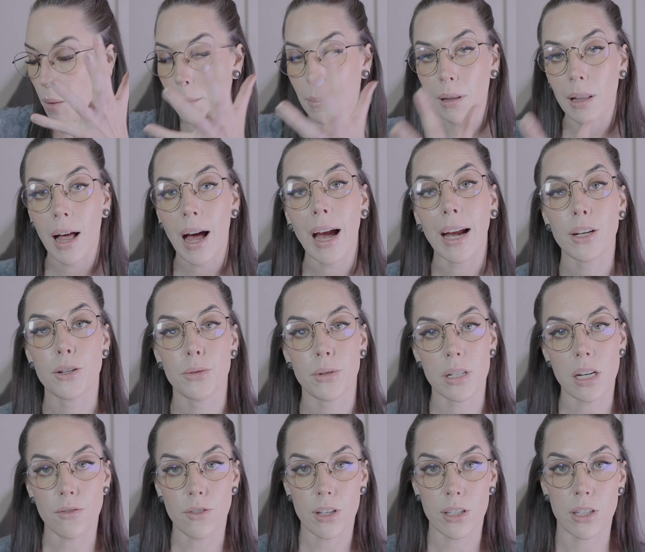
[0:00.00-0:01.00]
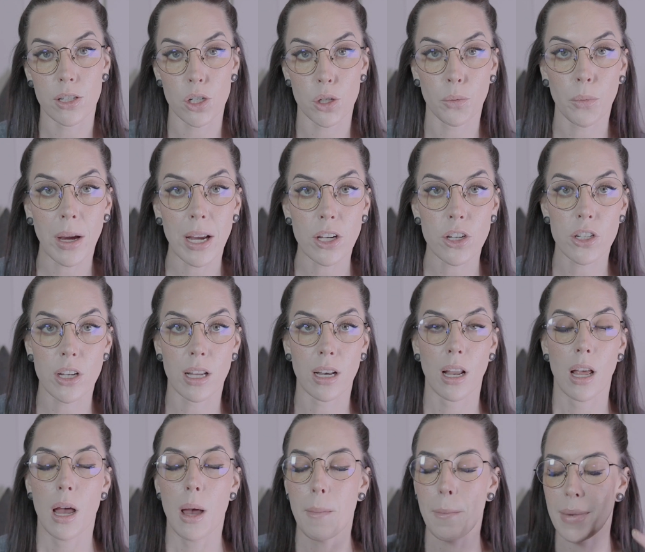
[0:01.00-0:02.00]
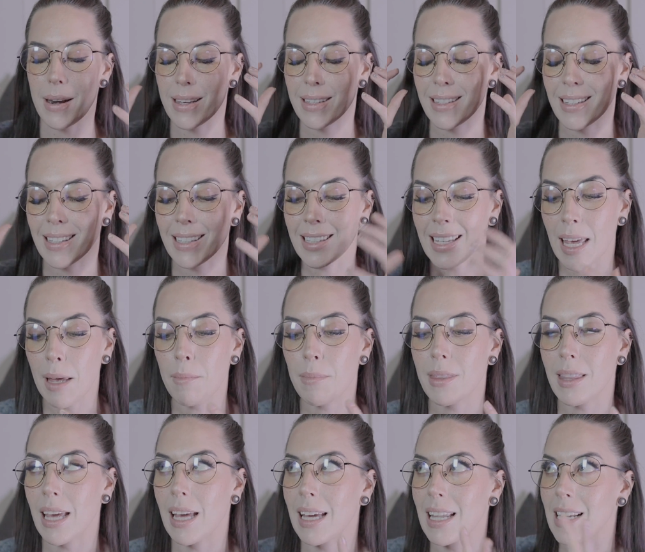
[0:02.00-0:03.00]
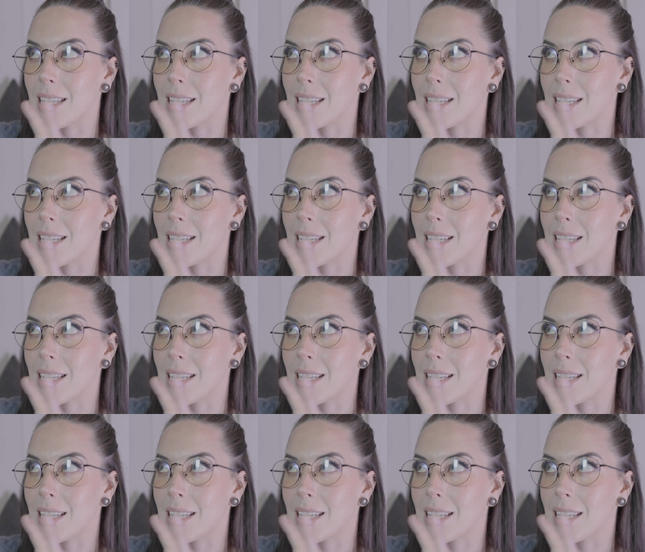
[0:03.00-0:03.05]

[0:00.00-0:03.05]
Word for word: apply to a different situation, but it's the same thing.